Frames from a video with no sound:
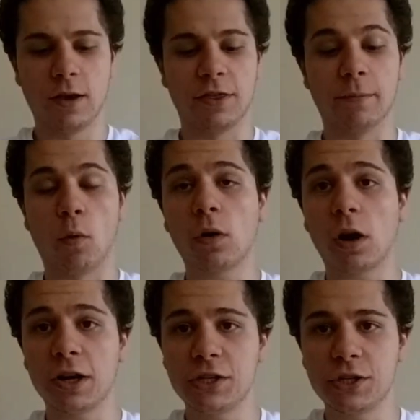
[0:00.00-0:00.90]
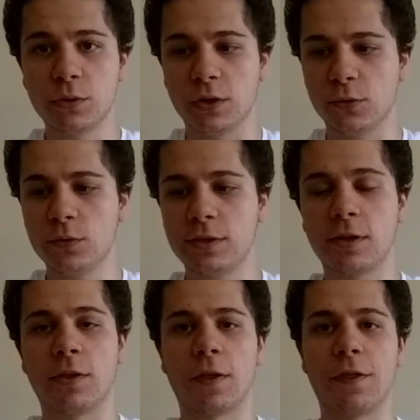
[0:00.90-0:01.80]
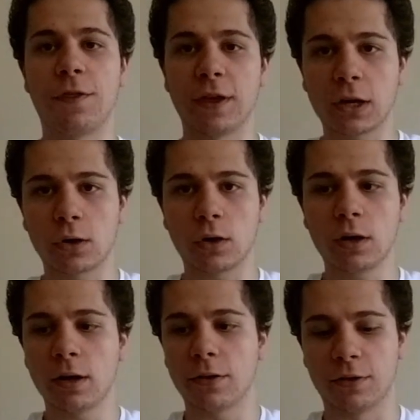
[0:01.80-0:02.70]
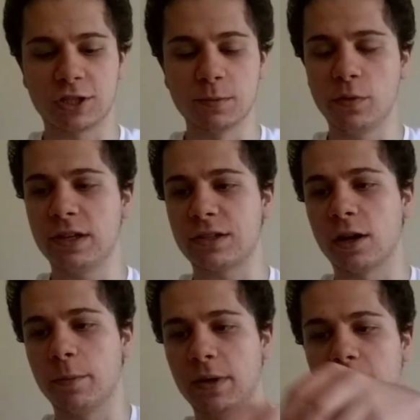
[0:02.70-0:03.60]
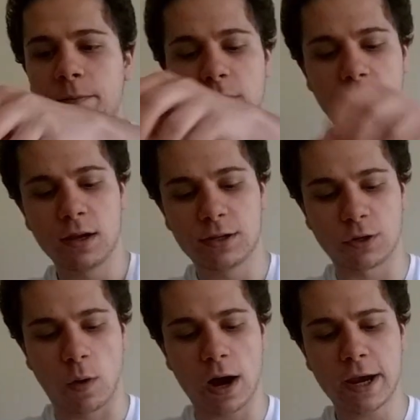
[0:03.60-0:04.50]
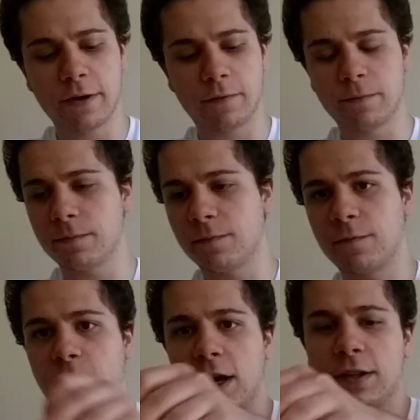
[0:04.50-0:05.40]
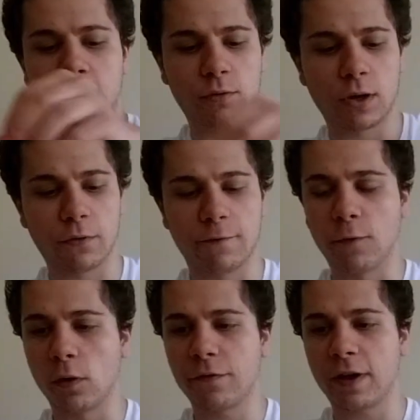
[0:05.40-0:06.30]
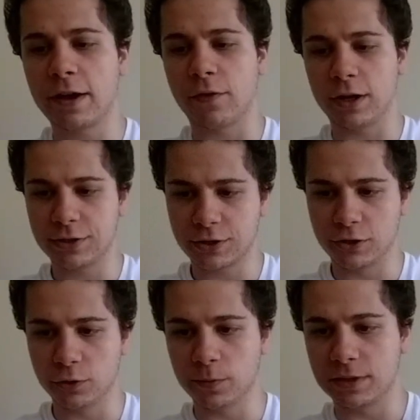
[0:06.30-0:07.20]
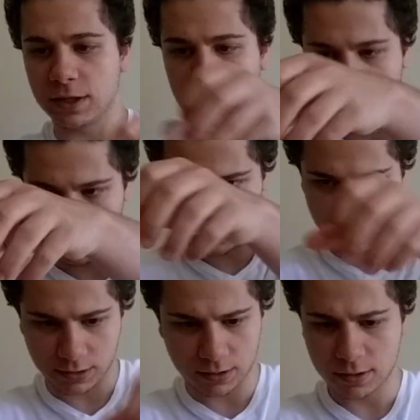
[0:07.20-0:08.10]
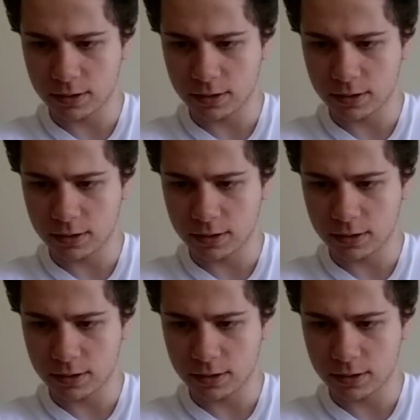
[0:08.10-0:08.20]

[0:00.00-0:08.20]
The more ice you use, the thicker the smoothie is going to be. So I find that around 4 or 5 ice cubes is